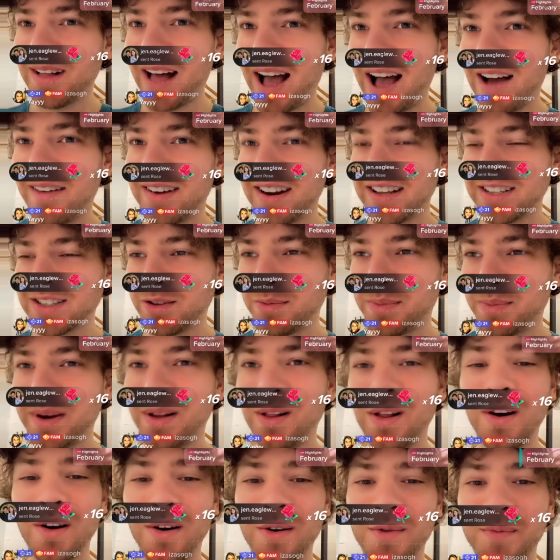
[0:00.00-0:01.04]
we'll have it as our
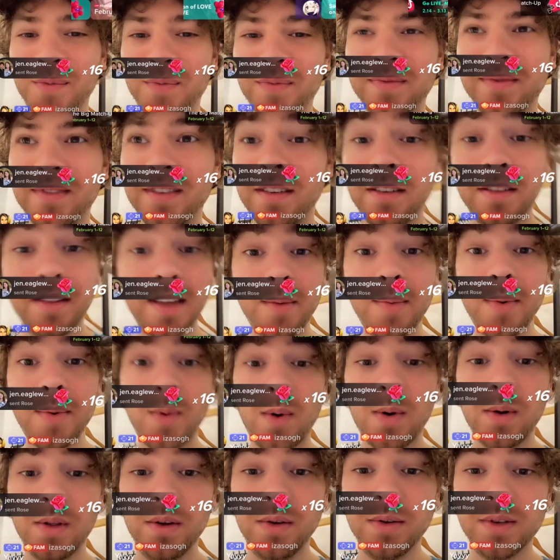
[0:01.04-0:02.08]
pillow. Then
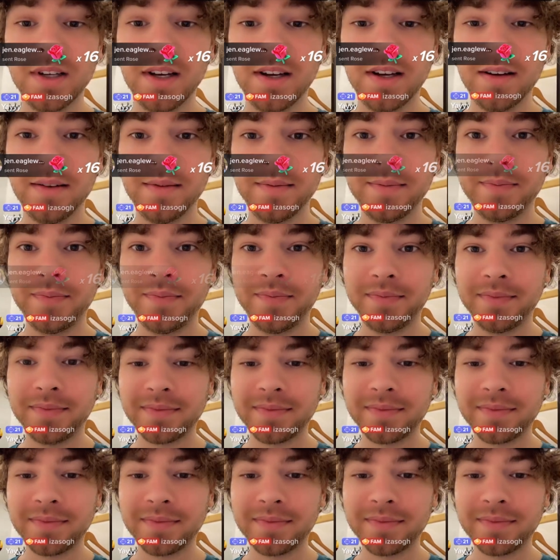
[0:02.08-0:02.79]
we won't lose it.